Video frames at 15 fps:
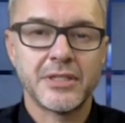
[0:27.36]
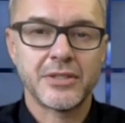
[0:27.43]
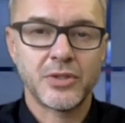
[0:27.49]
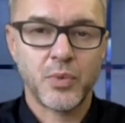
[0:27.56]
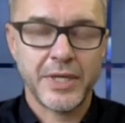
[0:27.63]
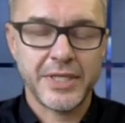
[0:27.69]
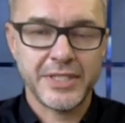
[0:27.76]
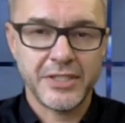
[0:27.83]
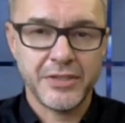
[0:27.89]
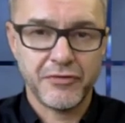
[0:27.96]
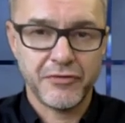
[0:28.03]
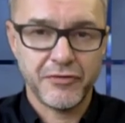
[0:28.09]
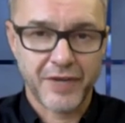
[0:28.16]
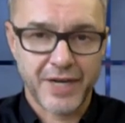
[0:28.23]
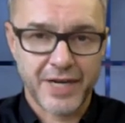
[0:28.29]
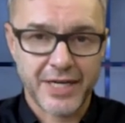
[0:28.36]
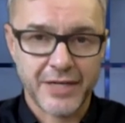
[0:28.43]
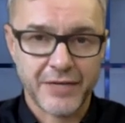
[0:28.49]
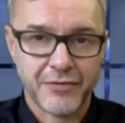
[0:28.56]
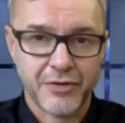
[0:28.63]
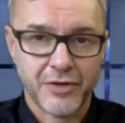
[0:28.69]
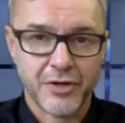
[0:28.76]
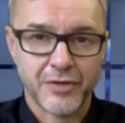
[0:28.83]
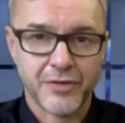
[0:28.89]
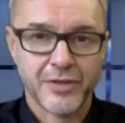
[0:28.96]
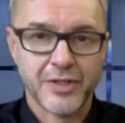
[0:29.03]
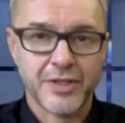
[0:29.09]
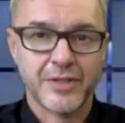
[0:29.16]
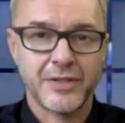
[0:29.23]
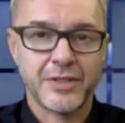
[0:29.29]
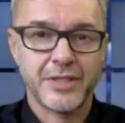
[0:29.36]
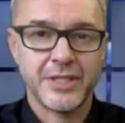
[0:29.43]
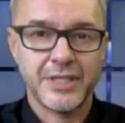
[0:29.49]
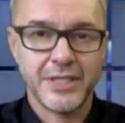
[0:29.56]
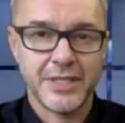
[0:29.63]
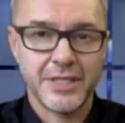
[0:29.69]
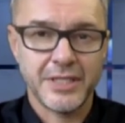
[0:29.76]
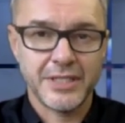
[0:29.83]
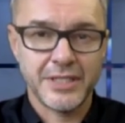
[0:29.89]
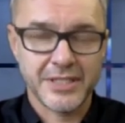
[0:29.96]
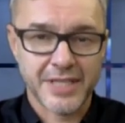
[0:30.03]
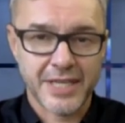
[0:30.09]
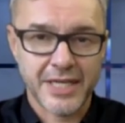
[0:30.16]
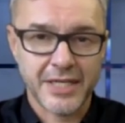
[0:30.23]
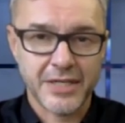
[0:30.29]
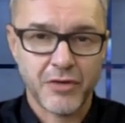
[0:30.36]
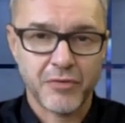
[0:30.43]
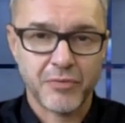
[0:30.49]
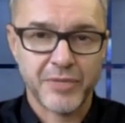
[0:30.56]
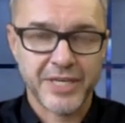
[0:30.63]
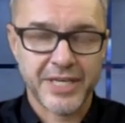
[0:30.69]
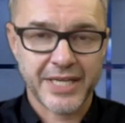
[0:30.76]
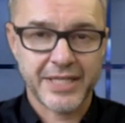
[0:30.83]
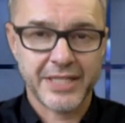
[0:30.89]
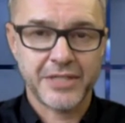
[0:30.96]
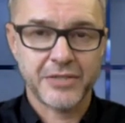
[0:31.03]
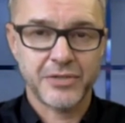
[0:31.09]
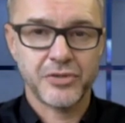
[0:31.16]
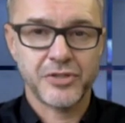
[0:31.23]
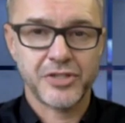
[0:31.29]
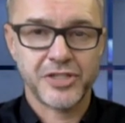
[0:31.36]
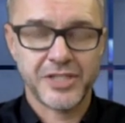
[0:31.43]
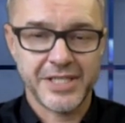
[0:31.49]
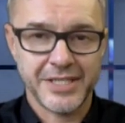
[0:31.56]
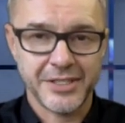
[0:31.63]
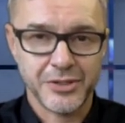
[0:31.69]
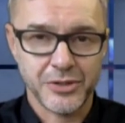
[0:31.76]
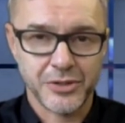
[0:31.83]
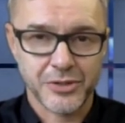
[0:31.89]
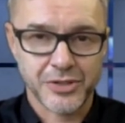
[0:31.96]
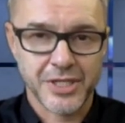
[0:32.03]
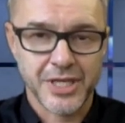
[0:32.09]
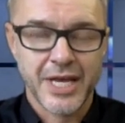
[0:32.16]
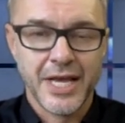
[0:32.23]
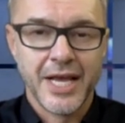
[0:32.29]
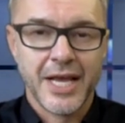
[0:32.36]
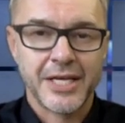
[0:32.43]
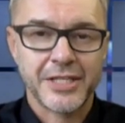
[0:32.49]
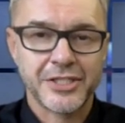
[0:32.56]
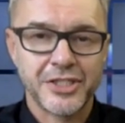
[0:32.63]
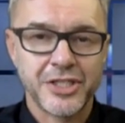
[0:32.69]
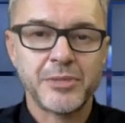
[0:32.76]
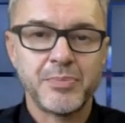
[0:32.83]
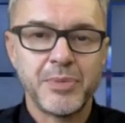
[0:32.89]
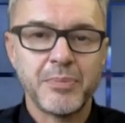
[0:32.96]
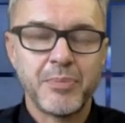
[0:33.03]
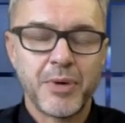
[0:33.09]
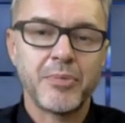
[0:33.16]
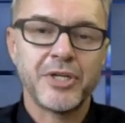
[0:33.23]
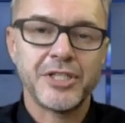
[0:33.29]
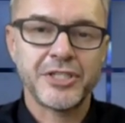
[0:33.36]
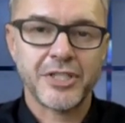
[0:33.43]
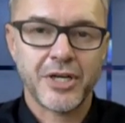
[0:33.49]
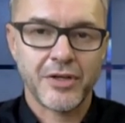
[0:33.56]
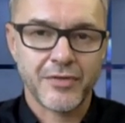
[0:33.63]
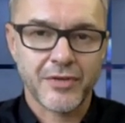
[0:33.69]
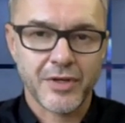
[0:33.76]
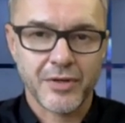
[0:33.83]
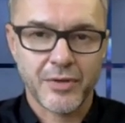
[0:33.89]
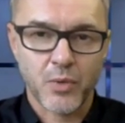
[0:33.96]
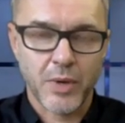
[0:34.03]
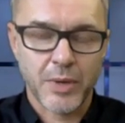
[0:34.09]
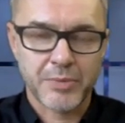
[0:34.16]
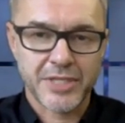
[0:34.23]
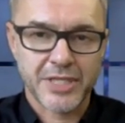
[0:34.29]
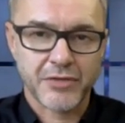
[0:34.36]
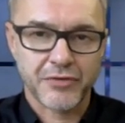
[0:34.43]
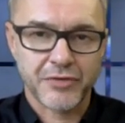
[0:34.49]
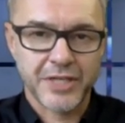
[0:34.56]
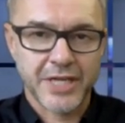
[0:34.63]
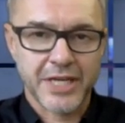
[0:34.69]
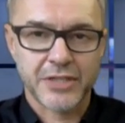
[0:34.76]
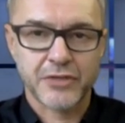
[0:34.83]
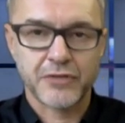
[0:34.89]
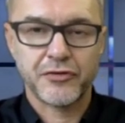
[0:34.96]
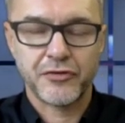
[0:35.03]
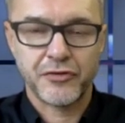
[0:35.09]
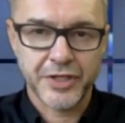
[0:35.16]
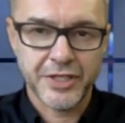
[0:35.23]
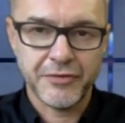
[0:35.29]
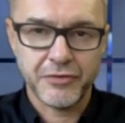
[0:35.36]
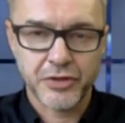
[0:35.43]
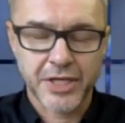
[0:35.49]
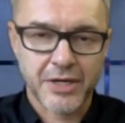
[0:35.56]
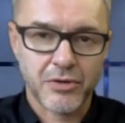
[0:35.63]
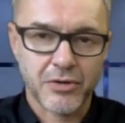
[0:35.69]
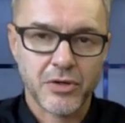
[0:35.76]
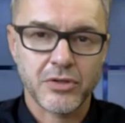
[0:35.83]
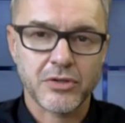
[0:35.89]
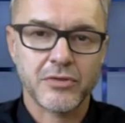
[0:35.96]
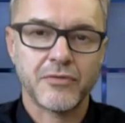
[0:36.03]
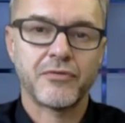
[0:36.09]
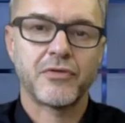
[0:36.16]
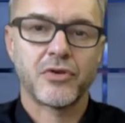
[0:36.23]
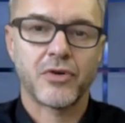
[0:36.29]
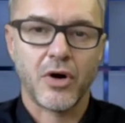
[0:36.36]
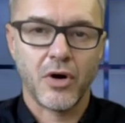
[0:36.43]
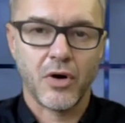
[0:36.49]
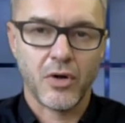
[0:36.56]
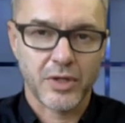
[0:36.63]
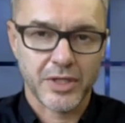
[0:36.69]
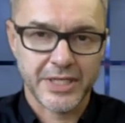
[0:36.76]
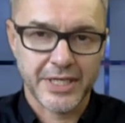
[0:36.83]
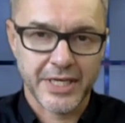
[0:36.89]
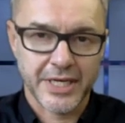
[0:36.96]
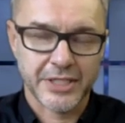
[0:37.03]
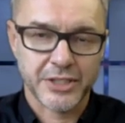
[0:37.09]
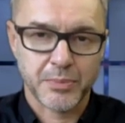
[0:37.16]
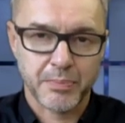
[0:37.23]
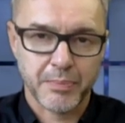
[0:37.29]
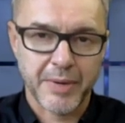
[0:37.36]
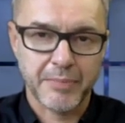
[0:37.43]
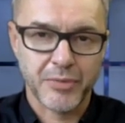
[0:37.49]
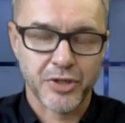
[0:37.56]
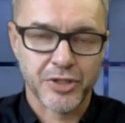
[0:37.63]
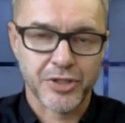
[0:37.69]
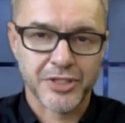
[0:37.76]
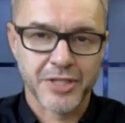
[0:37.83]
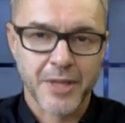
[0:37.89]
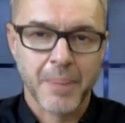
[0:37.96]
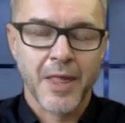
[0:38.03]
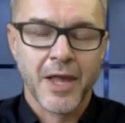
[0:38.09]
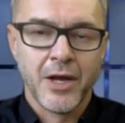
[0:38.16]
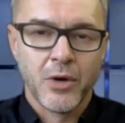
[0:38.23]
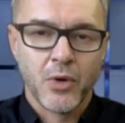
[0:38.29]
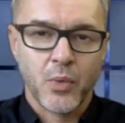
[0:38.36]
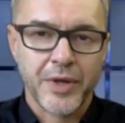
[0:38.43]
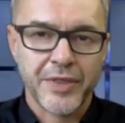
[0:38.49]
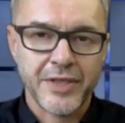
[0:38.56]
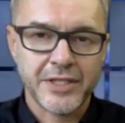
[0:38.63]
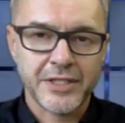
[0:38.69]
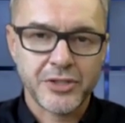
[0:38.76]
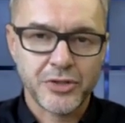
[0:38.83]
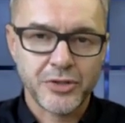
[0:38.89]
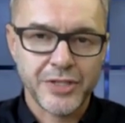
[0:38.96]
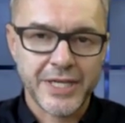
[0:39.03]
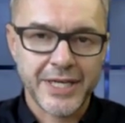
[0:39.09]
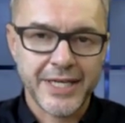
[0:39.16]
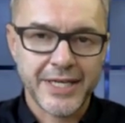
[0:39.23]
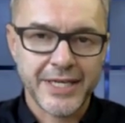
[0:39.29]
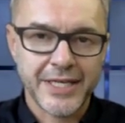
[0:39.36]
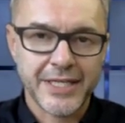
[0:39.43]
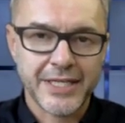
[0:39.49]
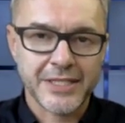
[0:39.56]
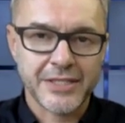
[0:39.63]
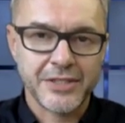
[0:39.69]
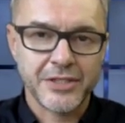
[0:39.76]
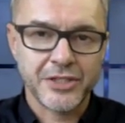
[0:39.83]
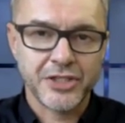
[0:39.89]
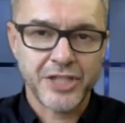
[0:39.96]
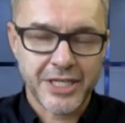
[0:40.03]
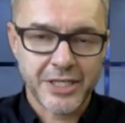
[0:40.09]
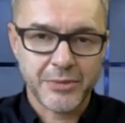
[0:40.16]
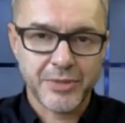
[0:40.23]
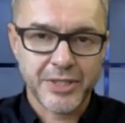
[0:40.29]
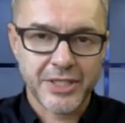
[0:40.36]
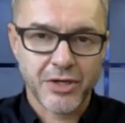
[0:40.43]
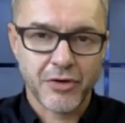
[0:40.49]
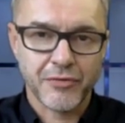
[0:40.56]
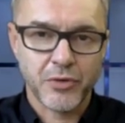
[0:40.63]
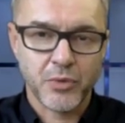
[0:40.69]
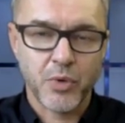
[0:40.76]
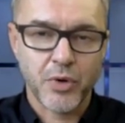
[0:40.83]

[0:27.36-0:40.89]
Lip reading: 25 on the design of mechanical seals has just been published on the website of EHEDG, free for download for all EHEDG members. With us today is the chairman of the